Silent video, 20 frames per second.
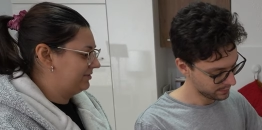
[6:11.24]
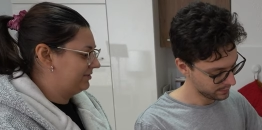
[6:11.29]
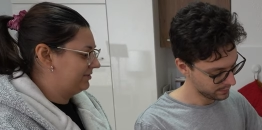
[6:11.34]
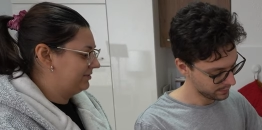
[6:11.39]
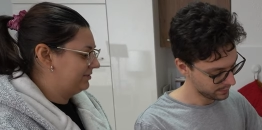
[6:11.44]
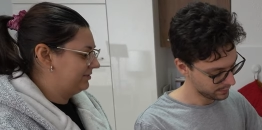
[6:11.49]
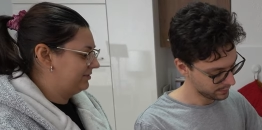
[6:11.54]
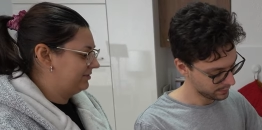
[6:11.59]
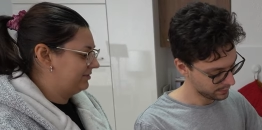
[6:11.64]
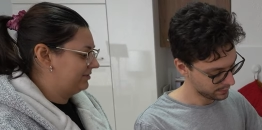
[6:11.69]

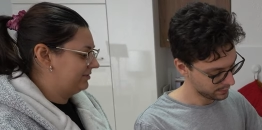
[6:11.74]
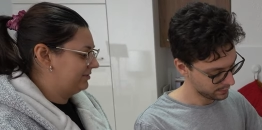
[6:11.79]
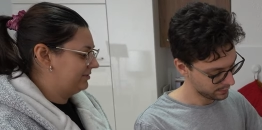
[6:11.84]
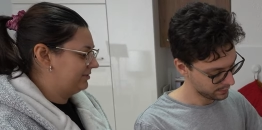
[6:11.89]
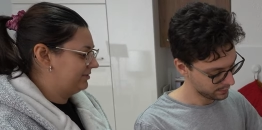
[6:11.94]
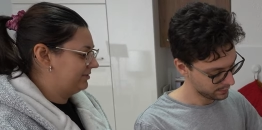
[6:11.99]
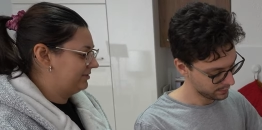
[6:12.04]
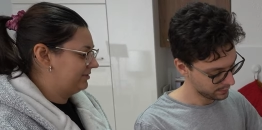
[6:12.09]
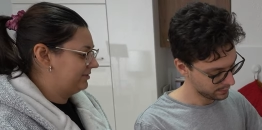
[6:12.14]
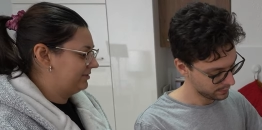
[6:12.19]

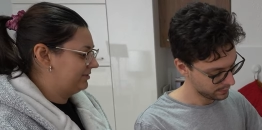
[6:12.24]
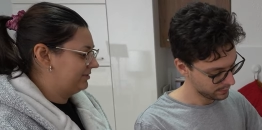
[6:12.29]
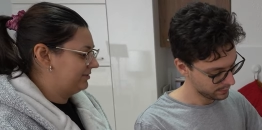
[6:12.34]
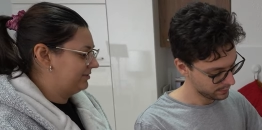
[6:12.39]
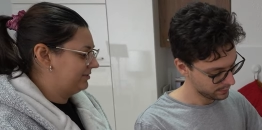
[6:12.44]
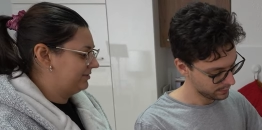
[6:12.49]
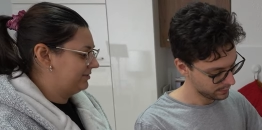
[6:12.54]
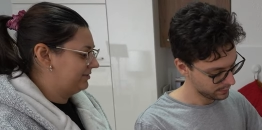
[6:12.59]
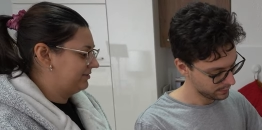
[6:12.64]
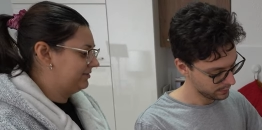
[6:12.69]

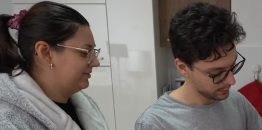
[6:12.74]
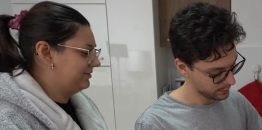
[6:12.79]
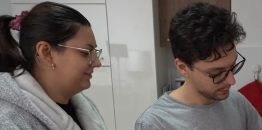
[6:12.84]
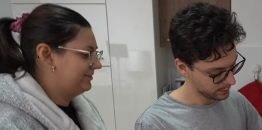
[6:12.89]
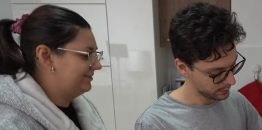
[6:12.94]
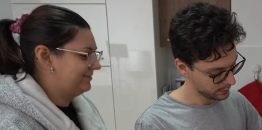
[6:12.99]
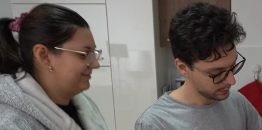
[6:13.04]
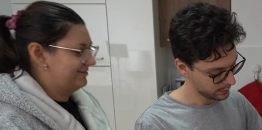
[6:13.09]
(silence)